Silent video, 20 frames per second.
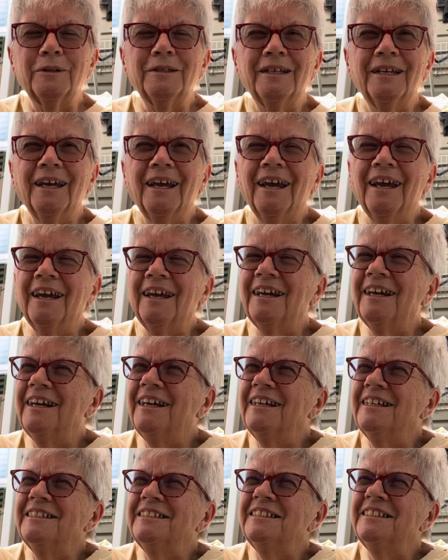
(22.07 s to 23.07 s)
Today
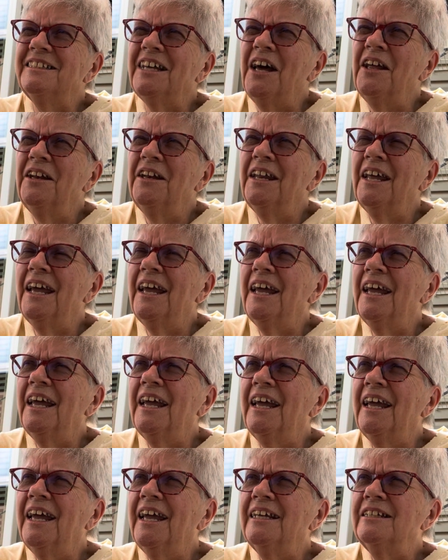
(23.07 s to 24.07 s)
is
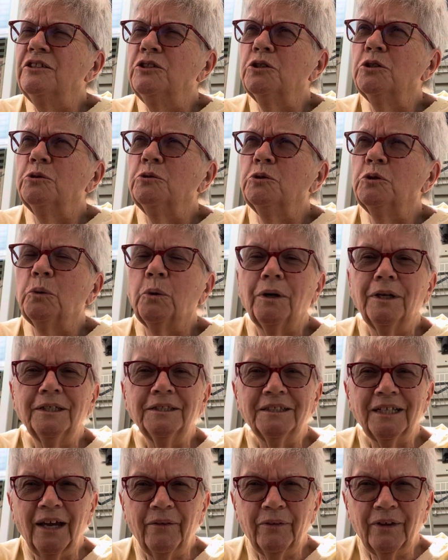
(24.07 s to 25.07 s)
Sunday, June
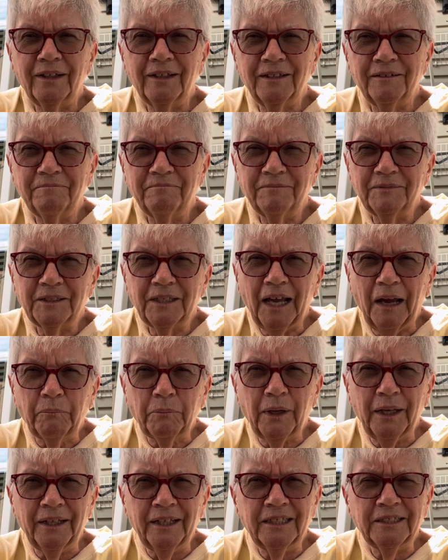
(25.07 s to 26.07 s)
27th. It's
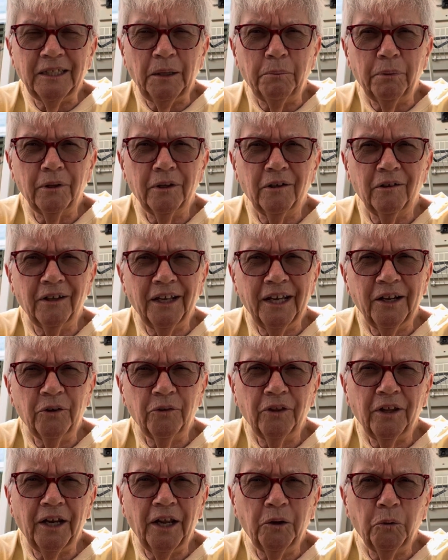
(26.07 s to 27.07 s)
getting this up a little later
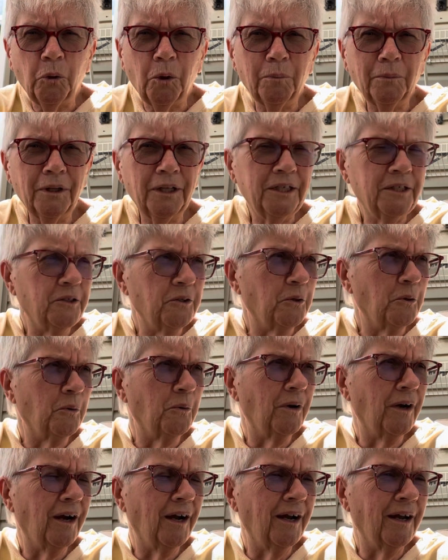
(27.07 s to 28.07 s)
than I normally
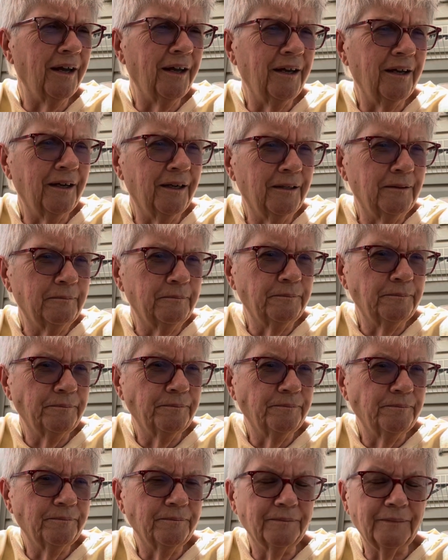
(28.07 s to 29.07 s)
do. I, um,
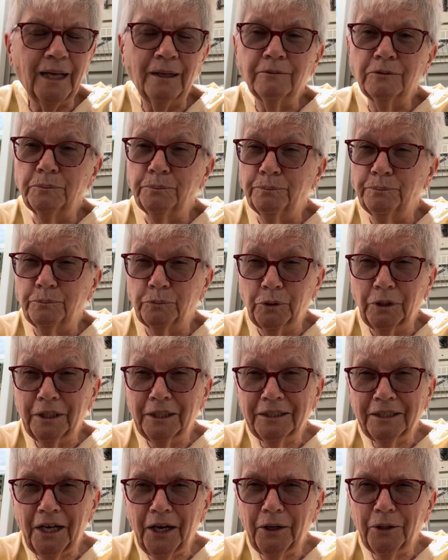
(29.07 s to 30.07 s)
I am
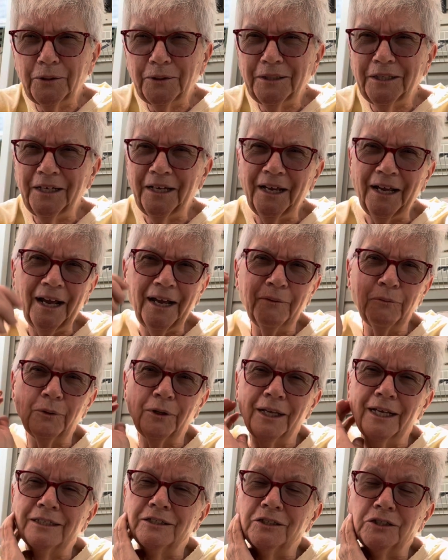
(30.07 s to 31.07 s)
really tired today. I
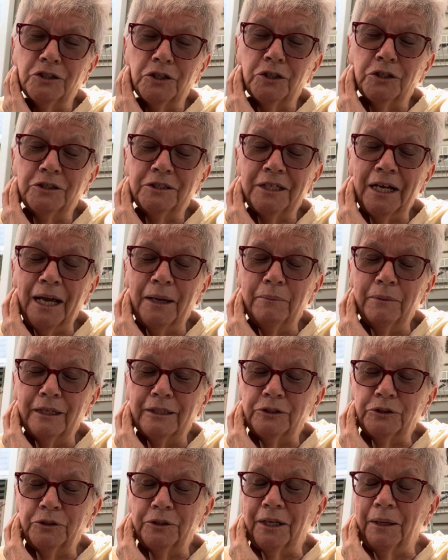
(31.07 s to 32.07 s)
really had such a good time
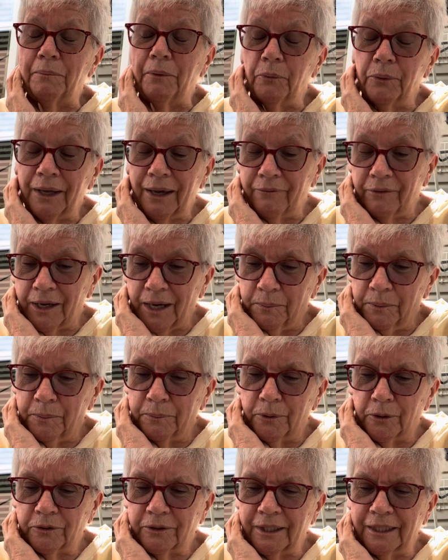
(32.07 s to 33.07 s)
yesterday. But we have a couple
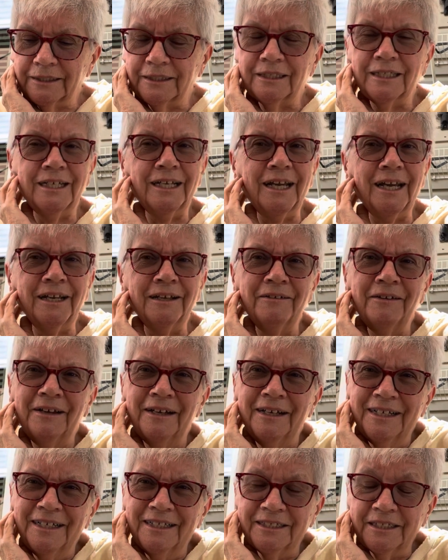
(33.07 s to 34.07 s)
birthdays today.
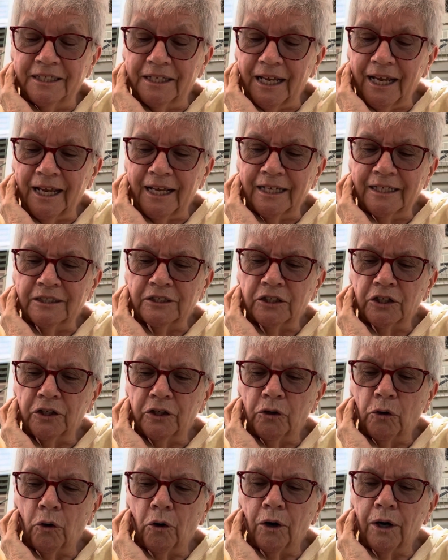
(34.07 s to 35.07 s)
Today is
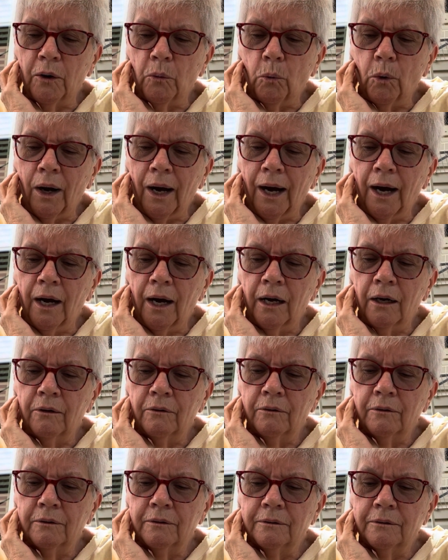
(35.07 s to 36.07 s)
Lenora Waugh.
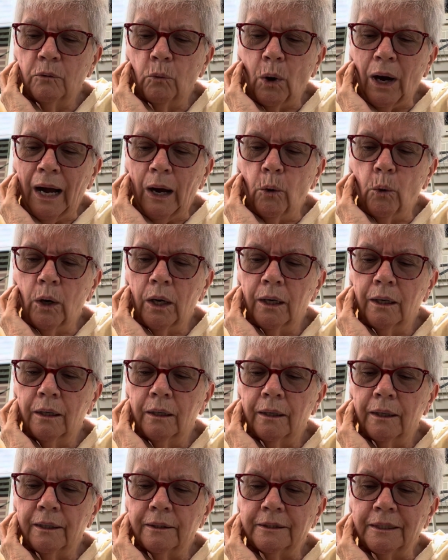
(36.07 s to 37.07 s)
Wow.
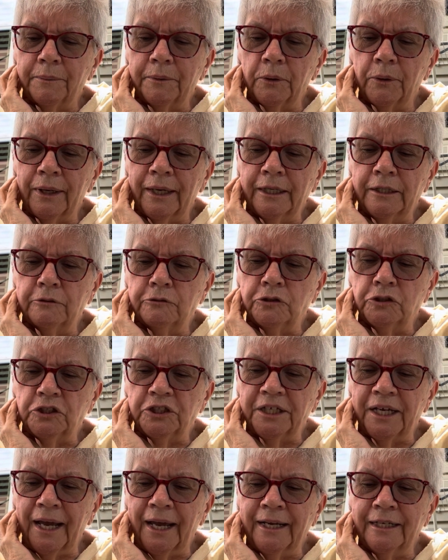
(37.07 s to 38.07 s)

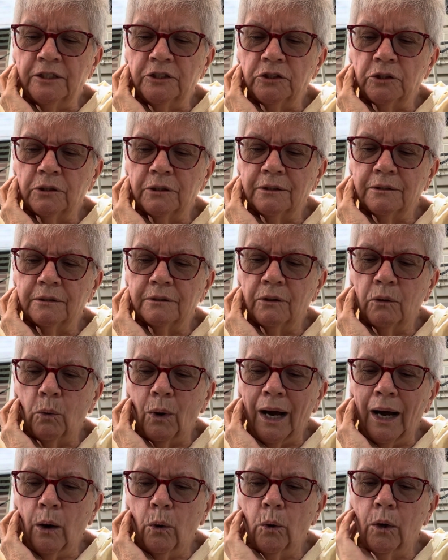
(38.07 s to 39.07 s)
W-A-U-G-H.
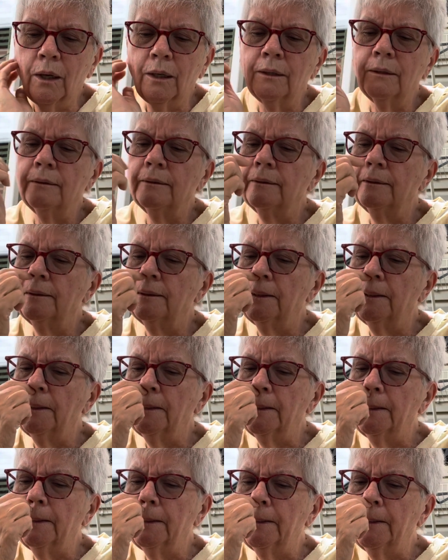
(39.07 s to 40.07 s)
Wow.
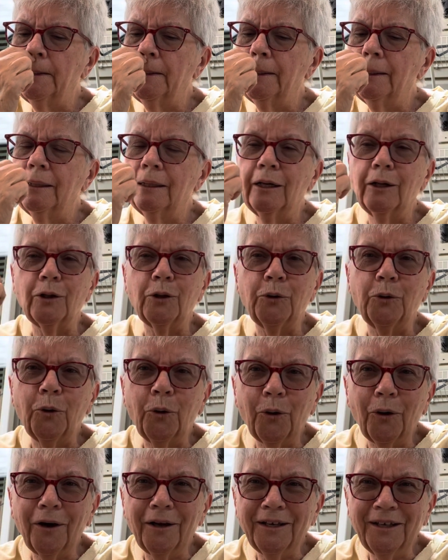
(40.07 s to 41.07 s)

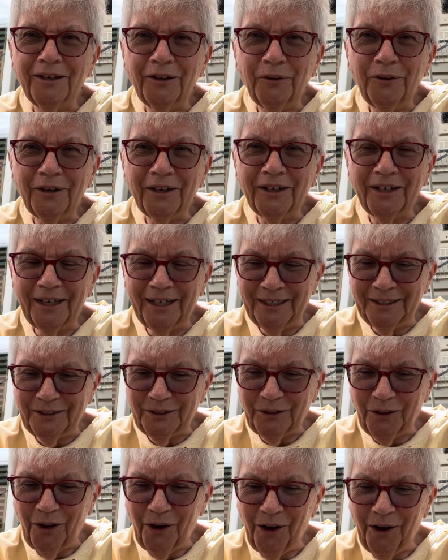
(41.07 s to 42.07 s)
Lenora, you know you're going to get a
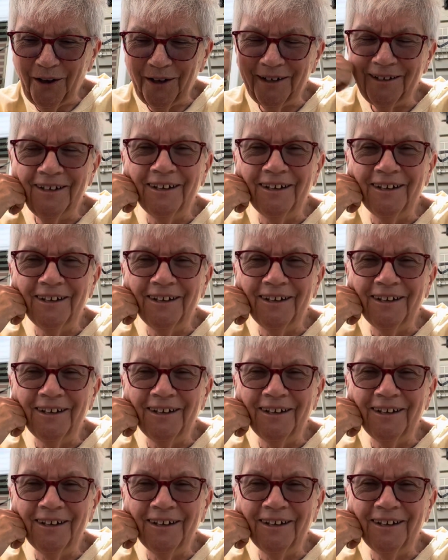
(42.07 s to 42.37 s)
song.